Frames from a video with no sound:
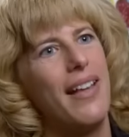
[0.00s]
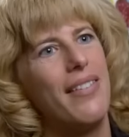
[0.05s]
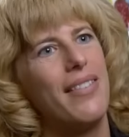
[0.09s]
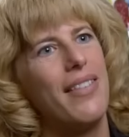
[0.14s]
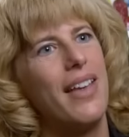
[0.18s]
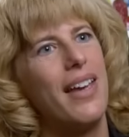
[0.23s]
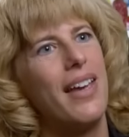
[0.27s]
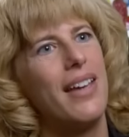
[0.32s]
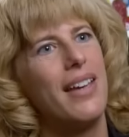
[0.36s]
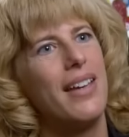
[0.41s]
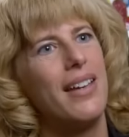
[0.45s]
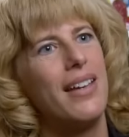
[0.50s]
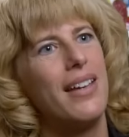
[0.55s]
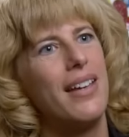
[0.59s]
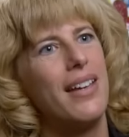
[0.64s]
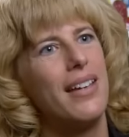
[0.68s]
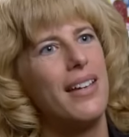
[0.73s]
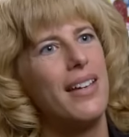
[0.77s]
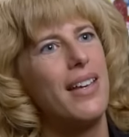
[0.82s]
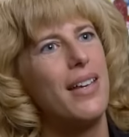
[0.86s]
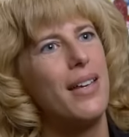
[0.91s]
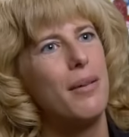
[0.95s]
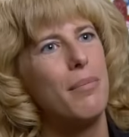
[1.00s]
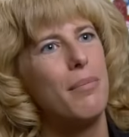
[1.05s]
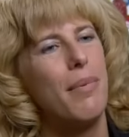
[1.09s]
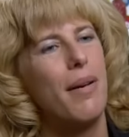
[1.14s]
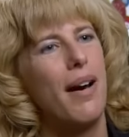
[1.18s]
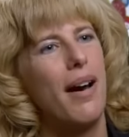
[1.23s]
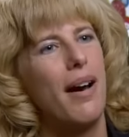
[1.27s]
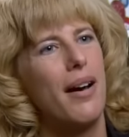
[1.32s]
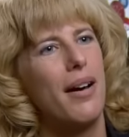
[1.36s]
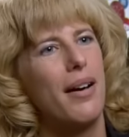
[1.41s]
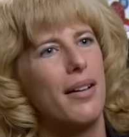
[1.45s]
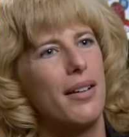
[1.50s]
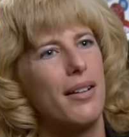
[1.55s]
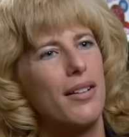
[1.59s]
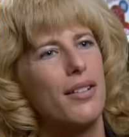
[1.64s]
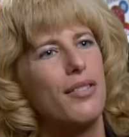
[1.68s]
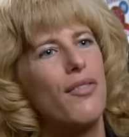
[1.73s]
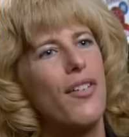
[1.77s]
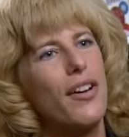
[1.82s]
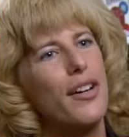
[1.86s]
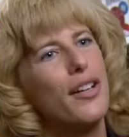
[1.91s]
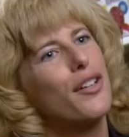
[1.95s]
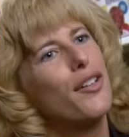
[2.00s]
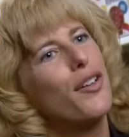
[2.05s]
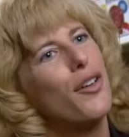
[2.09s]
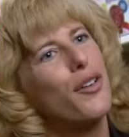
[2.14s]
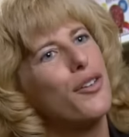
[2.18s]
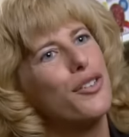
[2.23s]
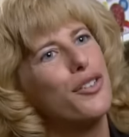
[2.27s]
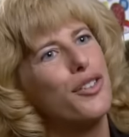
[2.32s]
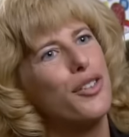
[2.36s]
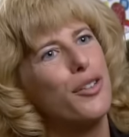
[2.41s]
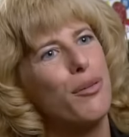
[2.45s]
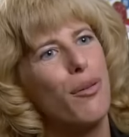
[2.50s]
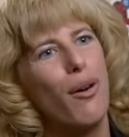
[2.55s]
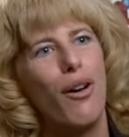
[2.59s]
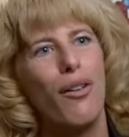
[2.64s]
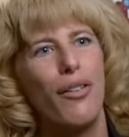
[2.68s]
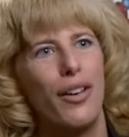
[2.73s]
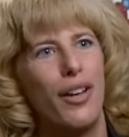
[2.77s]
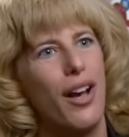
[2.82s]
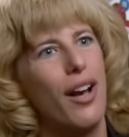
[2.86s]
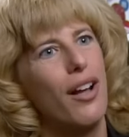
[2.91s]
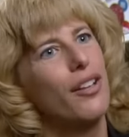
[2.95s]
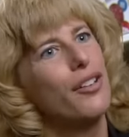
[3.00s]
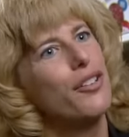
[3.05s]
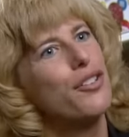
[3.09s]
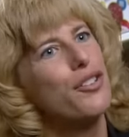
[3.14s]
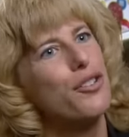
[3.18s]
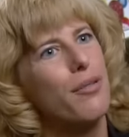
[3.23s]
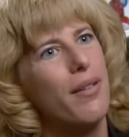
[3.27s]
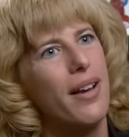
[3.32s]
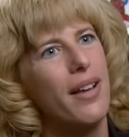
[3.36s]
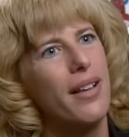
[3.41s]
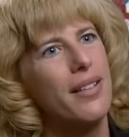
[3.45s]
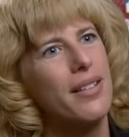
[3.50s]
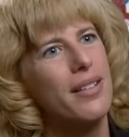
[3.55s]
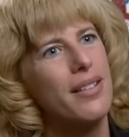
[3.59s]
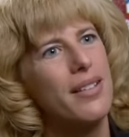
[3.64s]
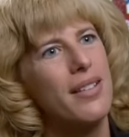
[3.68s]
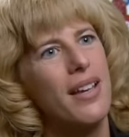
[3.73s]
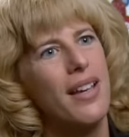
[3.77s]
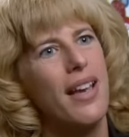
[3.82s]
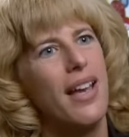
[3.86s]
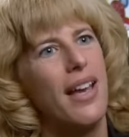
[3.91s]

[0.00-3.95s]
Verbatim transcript: and they keep uh, very close to all the color trends